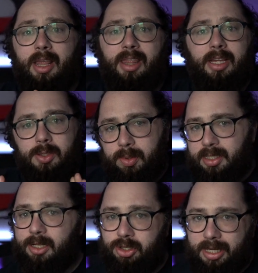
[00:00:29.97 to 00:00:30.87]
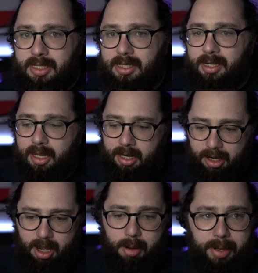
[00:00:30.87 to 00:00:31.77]
This was suggested in a
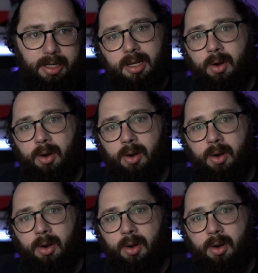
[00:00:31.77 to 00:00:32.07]
comment